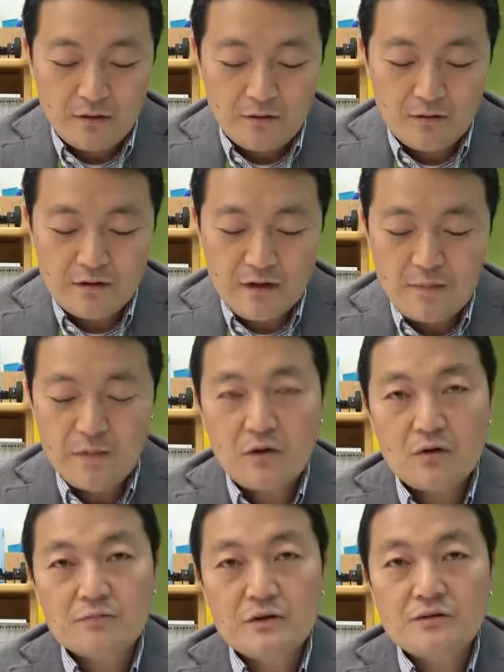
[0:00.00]
On the topic
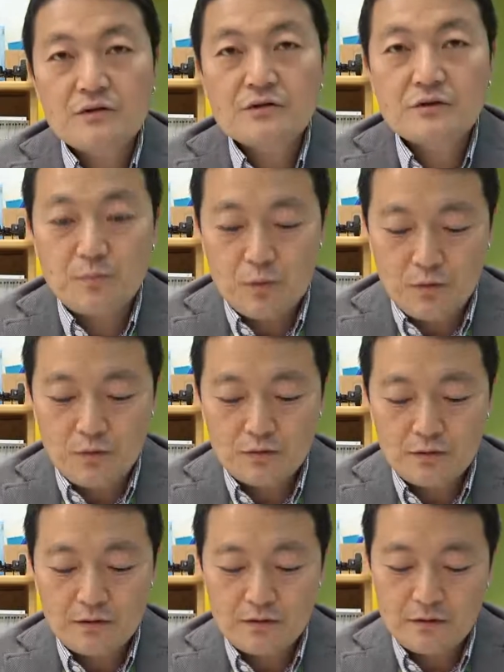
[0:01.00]
of teacher
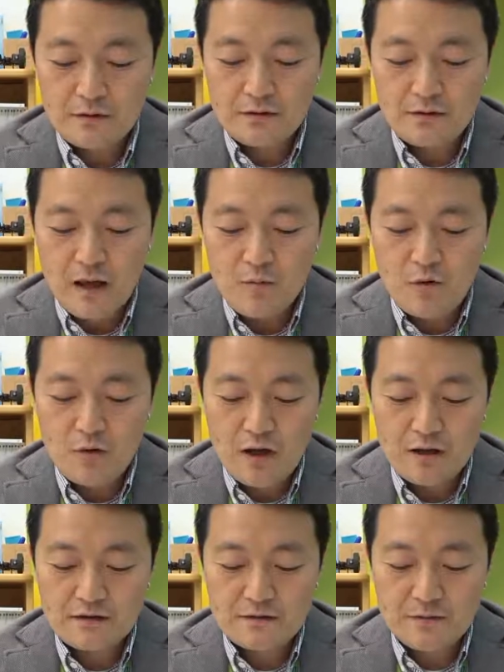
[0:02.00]
support, the MOE
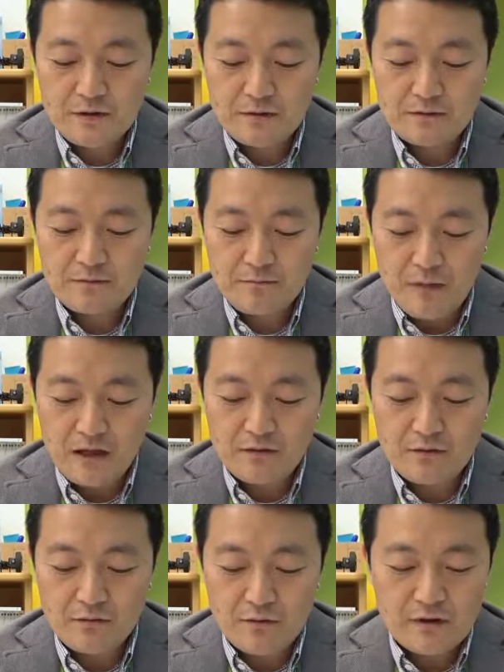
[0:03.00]
has been
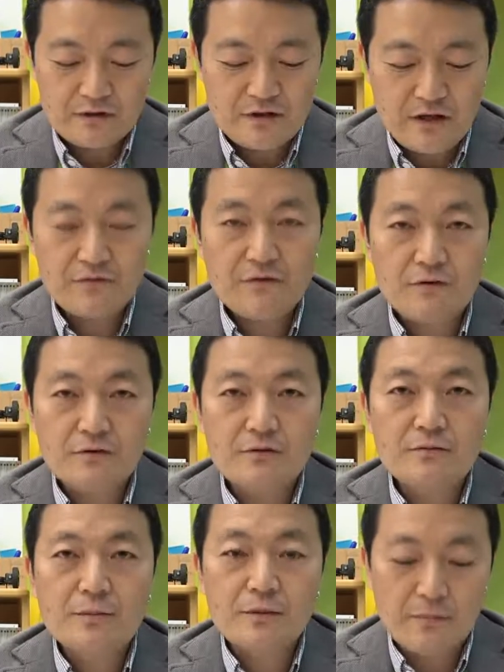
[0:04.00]
making large effort
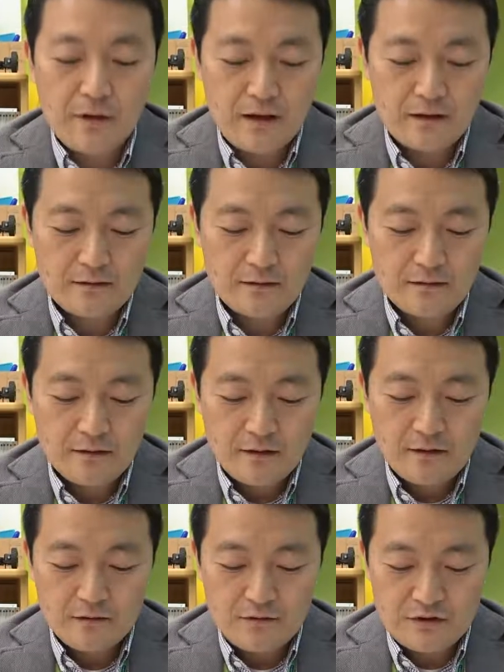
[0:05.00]
to provide
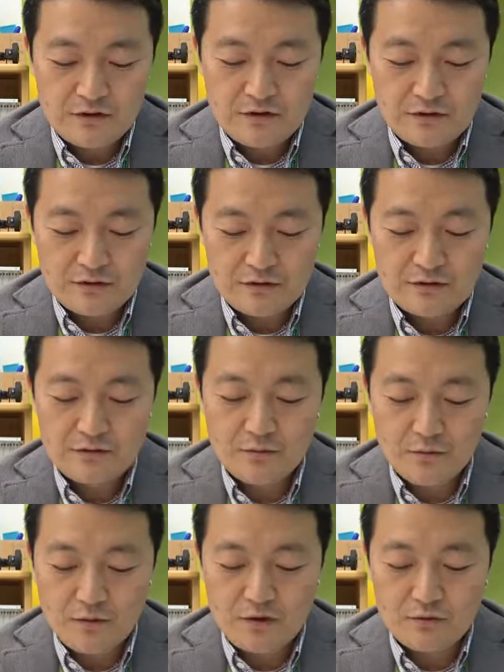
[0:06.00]
teachers
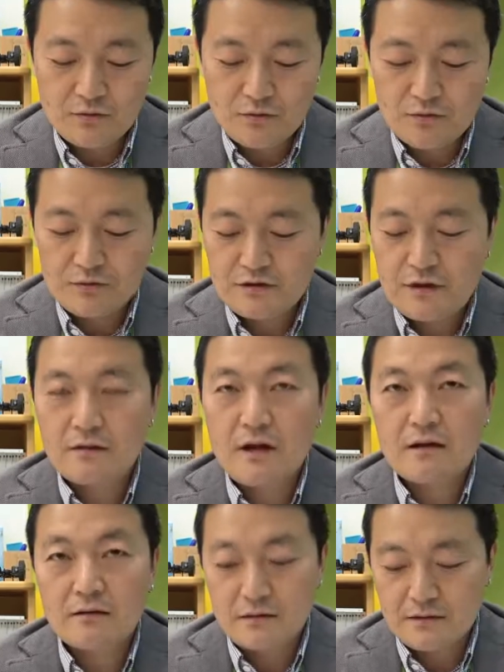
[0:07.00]
with the tools and
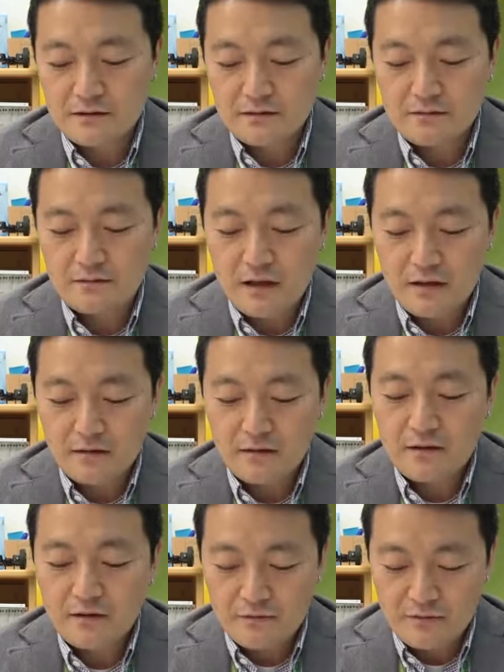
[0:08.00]
knowledge they
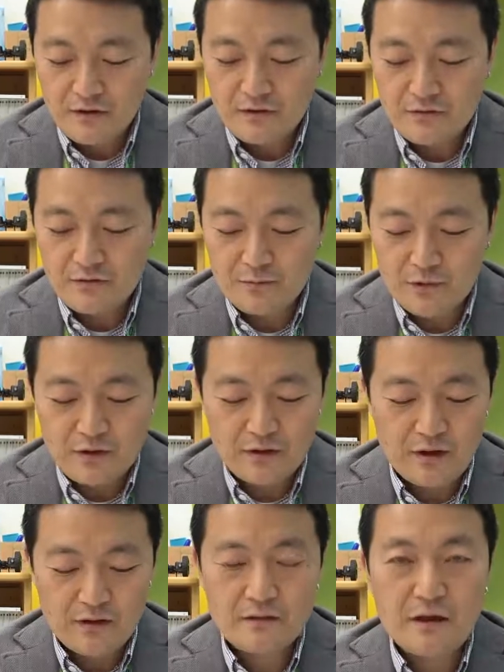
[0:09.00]
need to
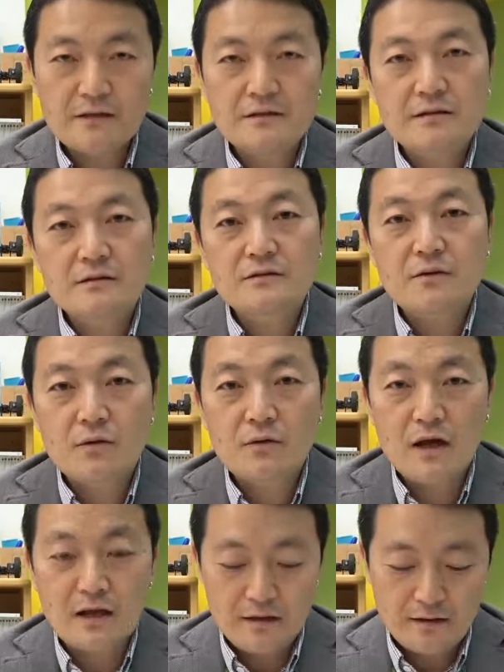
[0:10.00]
bring their classes
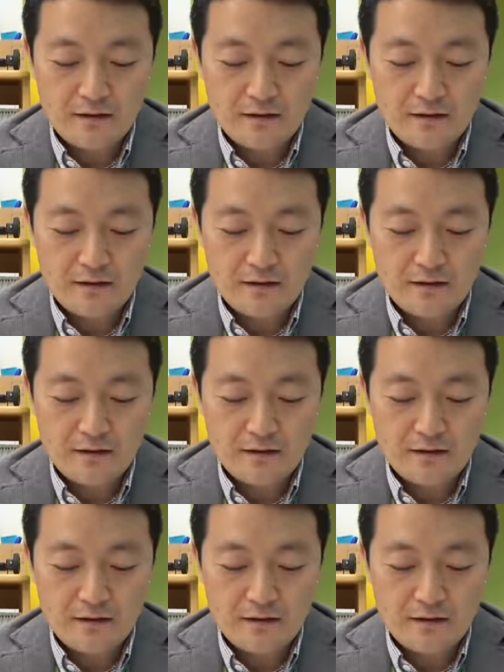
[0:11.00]
online.